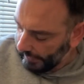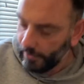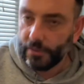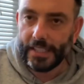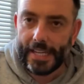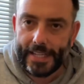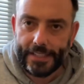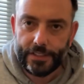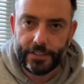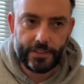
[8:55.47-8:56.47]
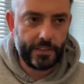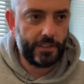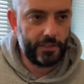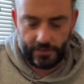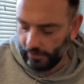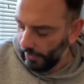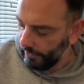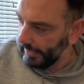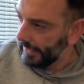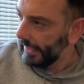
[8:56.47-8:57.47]
delay, just
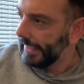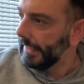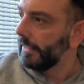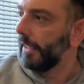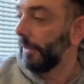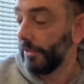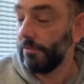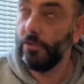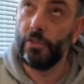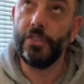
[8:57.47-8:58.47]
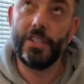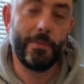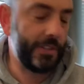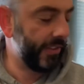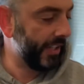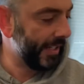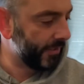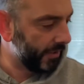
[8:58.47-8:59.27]
totally clean. Oh, well, crunchy, but nothing else on